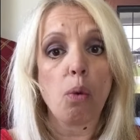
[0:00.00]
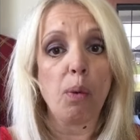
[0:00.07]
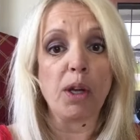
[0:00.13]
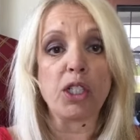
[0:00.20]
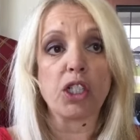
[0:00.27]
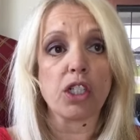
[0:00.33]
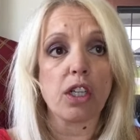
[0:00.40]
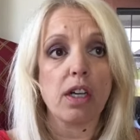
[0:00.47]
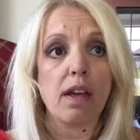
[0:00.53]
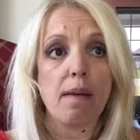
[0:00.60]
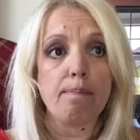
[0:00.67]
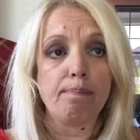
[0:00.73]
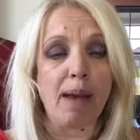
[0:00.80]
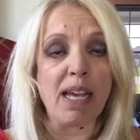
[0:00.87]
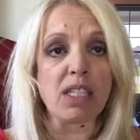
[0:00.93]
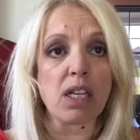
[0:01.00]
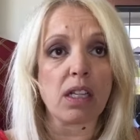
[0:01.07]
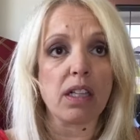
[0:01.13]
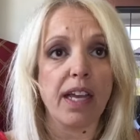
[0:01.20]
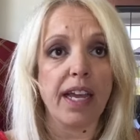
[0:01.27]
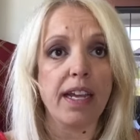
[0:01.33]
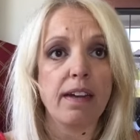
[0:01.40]
which
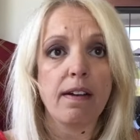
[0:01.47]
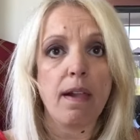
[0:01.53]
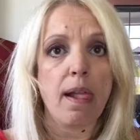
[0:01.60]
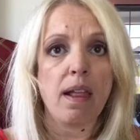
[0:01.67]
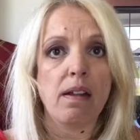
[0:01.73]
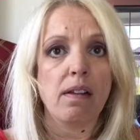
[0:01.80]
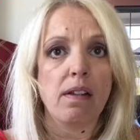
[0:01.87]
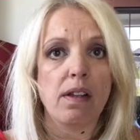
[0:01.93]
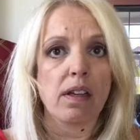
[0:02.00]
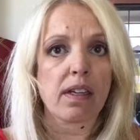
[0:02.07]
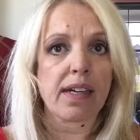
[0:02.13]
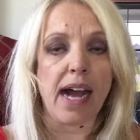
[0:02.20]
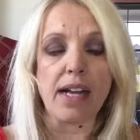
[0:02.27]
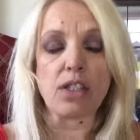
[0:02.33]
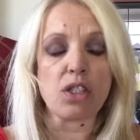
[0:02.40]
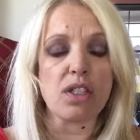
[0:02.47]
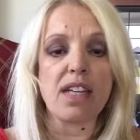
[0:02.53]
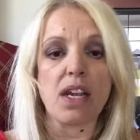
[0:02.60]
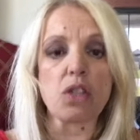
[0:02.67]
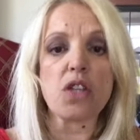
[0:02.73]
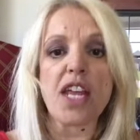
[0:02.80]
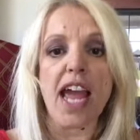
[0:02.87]
basically cuts
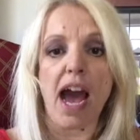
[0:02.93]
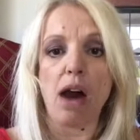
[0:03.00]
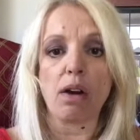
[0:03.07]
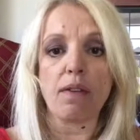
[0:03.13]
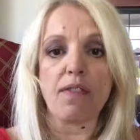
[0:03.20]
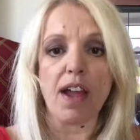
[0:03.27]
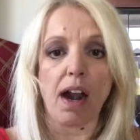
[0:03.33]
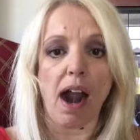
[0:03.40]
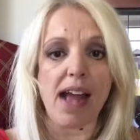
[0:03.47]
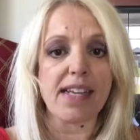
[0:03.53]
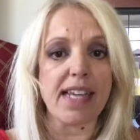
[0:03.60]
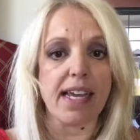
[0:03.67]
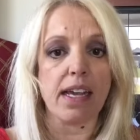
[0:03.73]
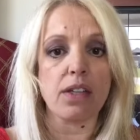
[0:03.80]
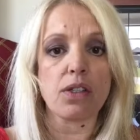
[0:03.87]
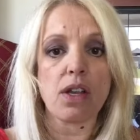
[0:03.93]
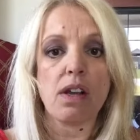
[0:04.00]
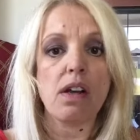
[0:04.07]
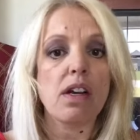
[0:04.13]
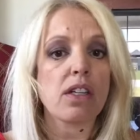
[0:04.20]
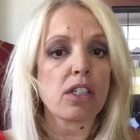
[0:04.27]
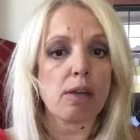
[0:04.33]
Disney out of their ideas
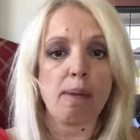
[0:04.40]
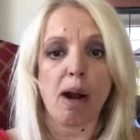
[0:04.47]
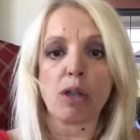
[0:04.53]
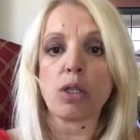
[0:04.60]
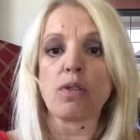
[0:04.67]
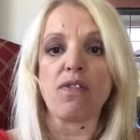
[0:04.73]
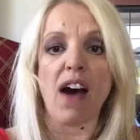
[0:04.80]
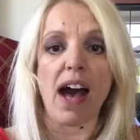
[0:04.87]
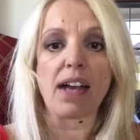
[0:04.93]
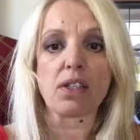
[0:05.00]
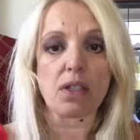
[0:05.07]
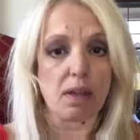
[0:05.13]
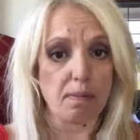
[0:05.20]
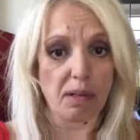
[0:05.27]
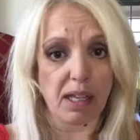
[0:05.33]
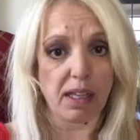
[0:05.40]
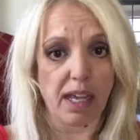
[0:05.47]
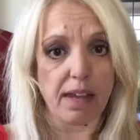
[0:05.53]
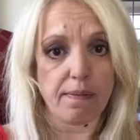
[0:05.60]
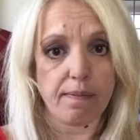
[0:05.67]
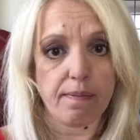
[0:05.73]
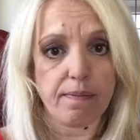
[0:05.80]
to merge with Fox
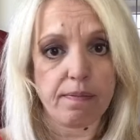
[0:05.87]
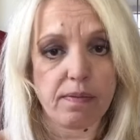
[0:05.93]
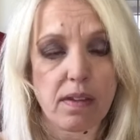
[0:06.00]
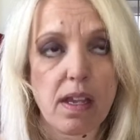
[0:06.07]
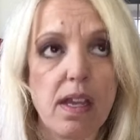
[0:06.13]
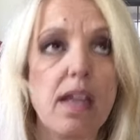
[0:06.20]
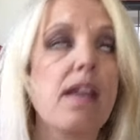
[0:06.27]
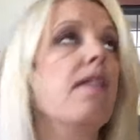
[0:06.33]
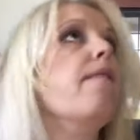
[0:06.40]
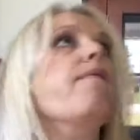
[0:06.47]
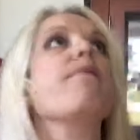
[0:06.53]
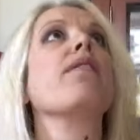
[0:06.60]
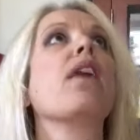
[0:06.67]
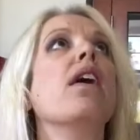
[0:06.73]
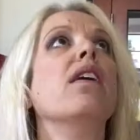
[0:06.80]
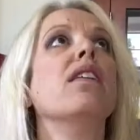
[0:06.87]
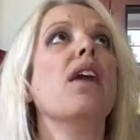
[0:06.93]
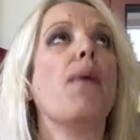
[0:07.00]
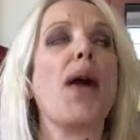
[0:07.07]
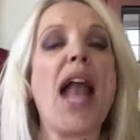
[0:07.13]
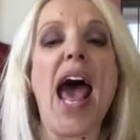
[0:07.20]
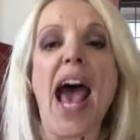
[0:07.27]
completely.
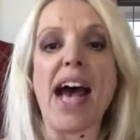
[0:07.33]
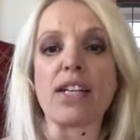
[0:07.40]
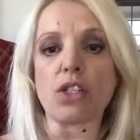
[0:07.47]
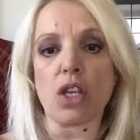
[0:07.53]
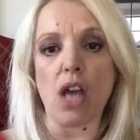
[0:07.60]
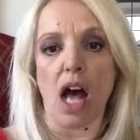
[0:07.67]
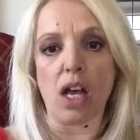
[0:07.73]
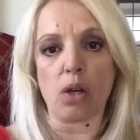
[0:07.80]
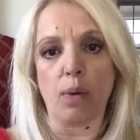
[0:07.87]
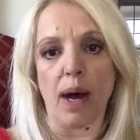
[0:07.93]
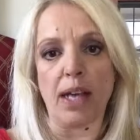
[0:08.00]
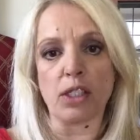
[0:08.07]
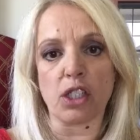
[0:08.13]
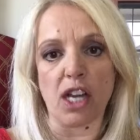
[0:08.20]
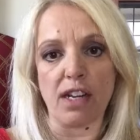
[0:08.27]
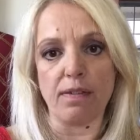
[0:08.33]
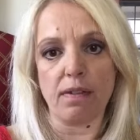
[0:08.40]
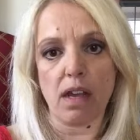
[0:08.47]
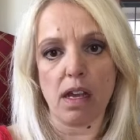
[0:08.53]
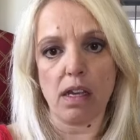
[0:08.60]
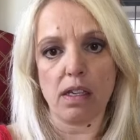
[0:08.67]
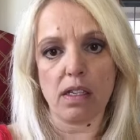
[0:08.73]
I want to ask y'all a question,
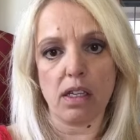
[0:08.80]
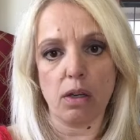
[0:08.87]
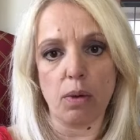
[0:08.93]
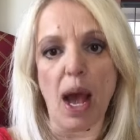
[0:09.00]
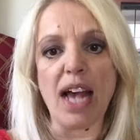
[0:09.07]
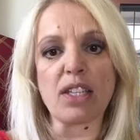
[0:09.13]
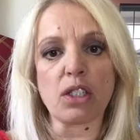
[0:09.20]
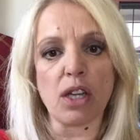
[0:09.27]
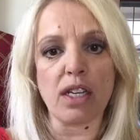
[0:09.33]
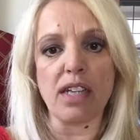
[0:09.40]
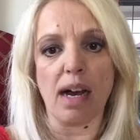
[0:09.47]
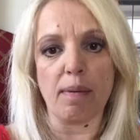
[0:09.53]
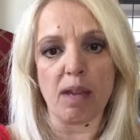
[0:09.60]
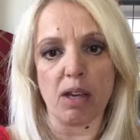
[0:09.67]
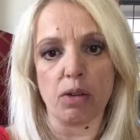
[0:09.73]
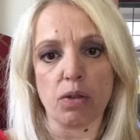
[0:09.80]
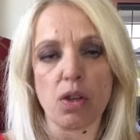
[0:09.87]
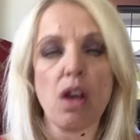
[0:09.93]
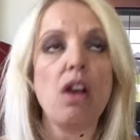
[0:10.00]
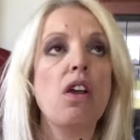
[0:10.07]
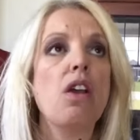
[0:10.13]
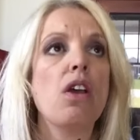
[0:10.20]
you
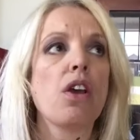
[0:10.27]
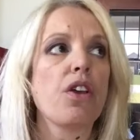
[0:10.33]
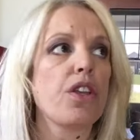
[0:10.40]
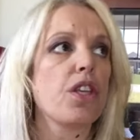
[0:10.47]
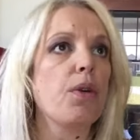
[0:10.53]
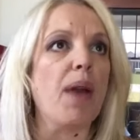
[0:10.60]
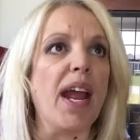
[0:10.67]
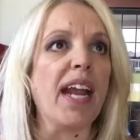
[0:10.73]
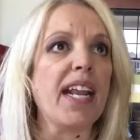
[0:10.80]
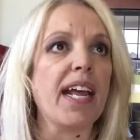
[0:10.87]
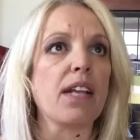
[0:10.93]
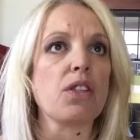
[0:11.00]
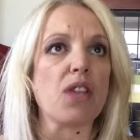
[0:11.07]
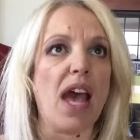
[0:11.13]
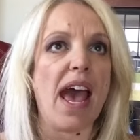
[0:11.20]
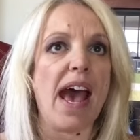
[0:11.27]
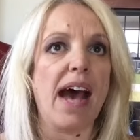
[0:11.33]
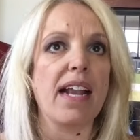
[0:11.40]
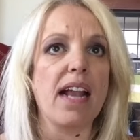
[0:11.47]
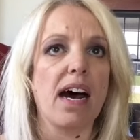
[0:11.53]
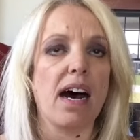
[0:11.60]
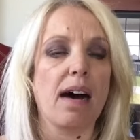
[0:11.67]
SJWs, you idiots
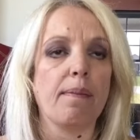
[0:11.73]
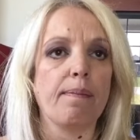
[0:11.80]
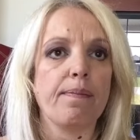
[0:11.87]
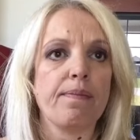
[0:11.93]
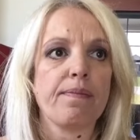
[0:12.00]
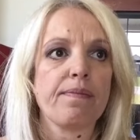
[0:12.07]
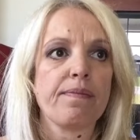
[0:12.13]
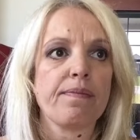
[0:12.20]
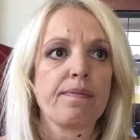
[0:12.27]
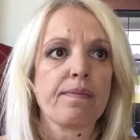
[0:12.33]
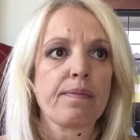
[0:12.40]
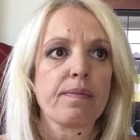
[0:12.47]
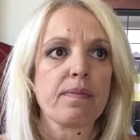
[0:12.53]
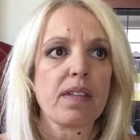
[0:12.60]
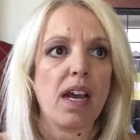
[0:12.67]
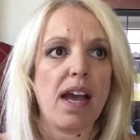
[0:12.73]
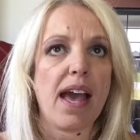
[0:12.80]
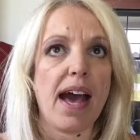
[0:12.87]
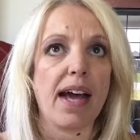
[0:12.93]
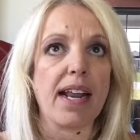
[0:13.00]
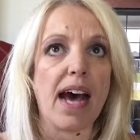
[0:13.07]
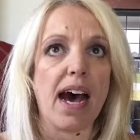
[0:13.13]
at um,
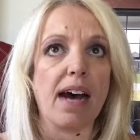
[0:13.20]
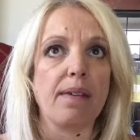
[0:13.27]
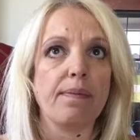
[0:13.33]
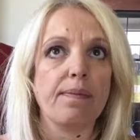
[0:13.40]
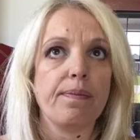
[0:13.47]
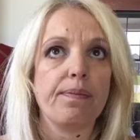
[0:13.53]
at uh,